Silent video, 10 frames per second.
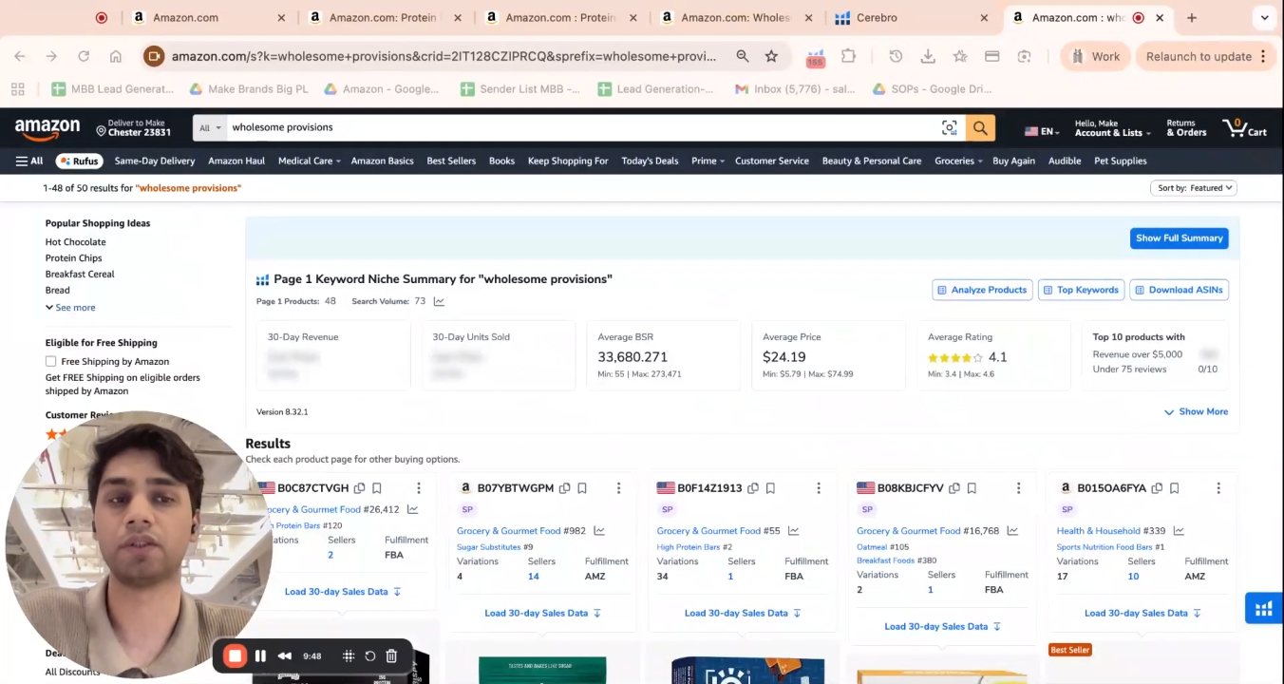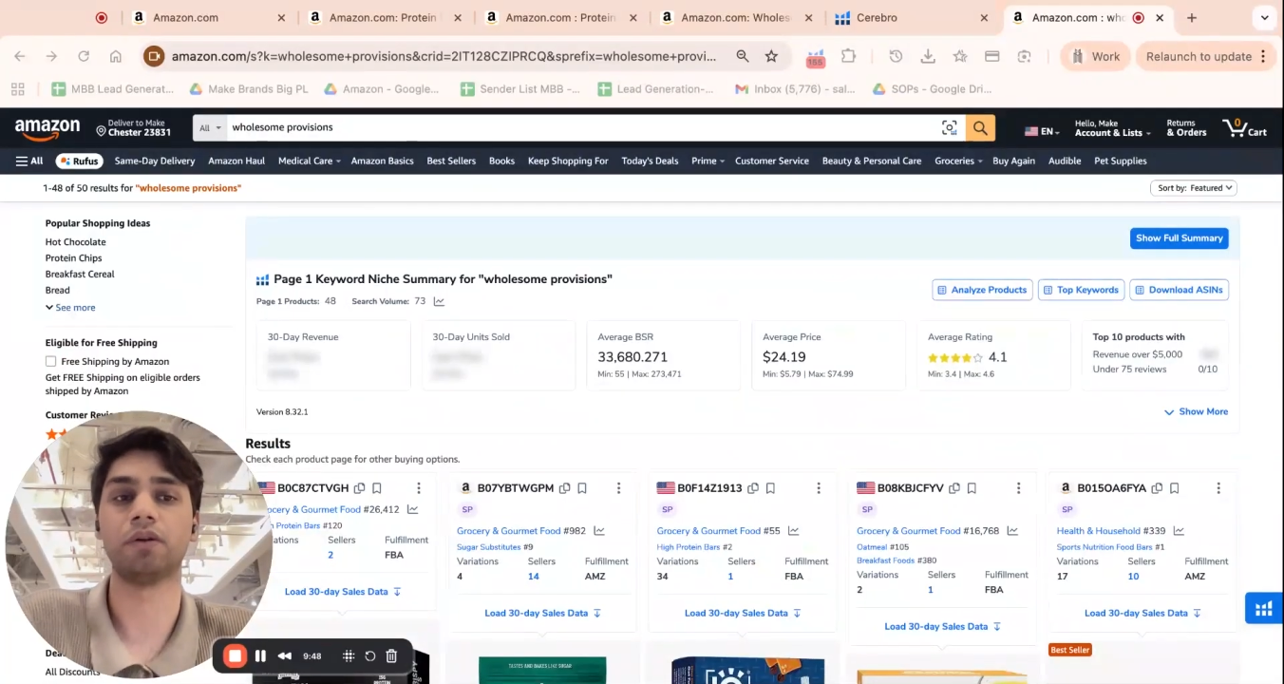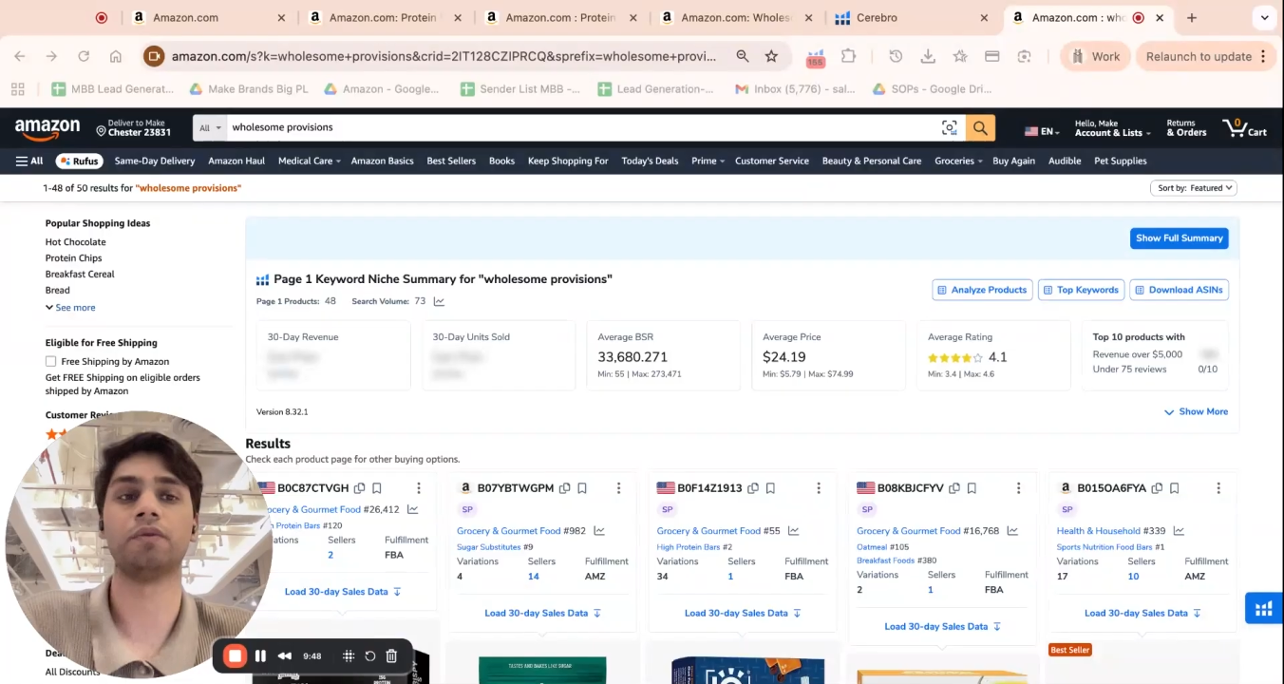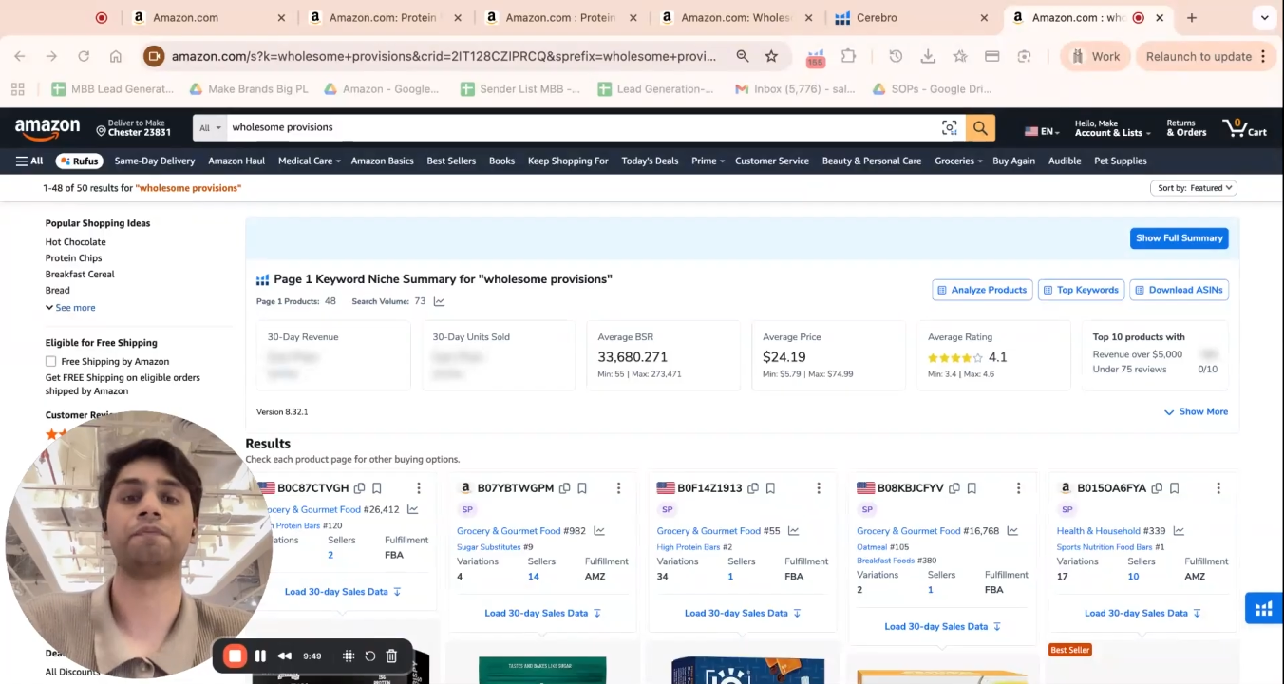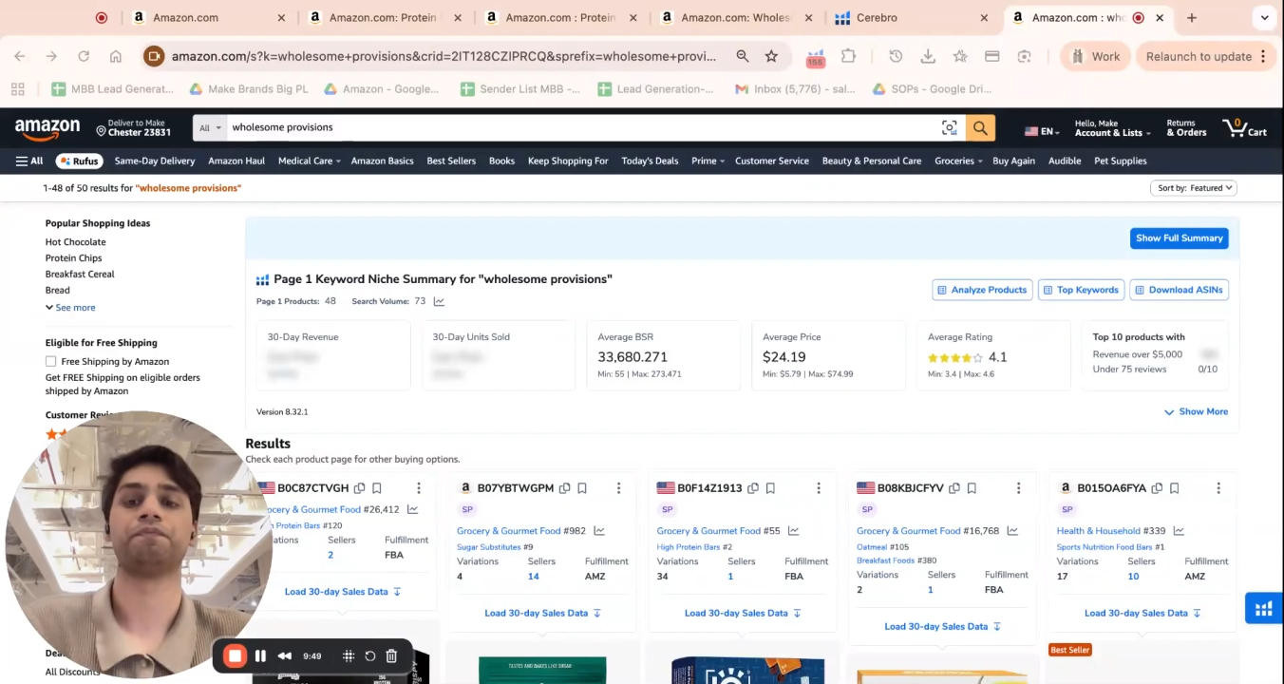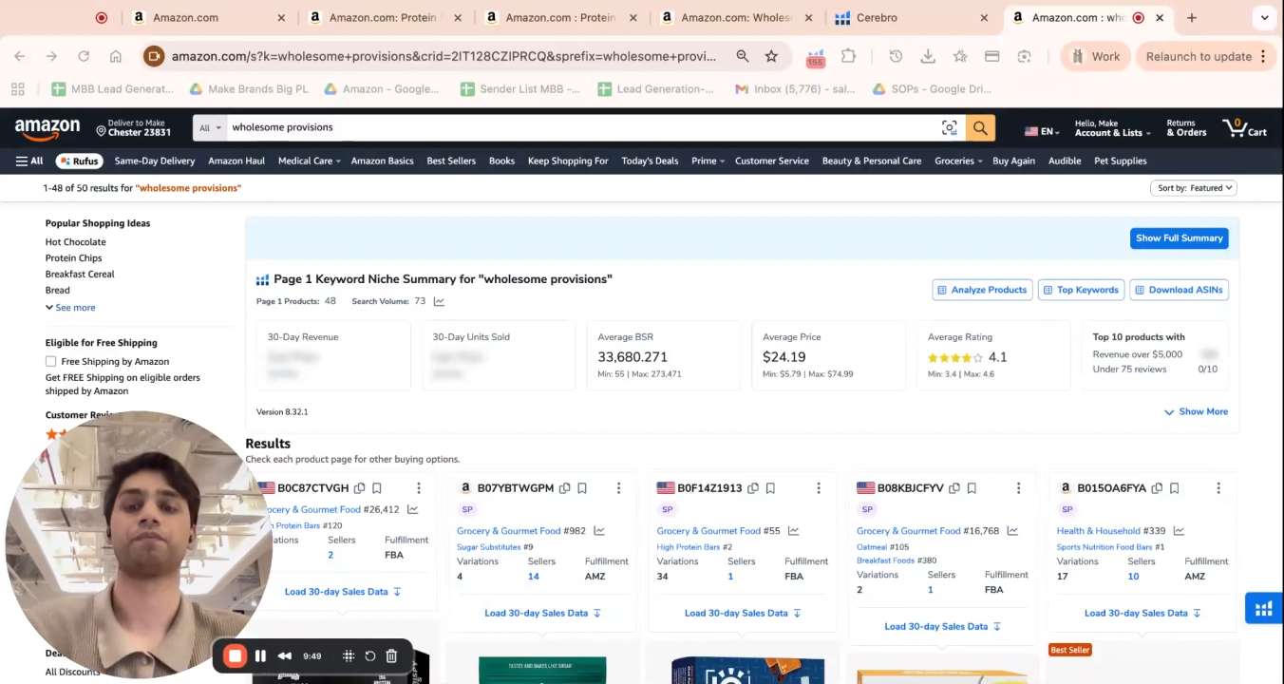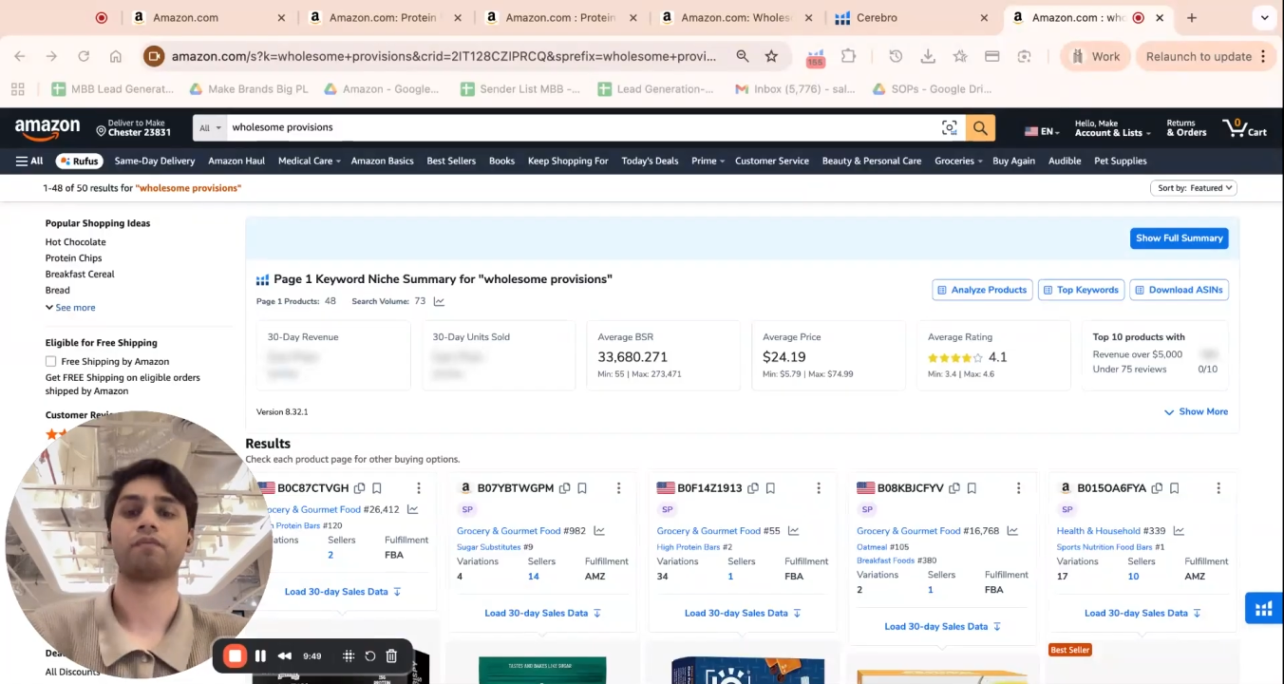So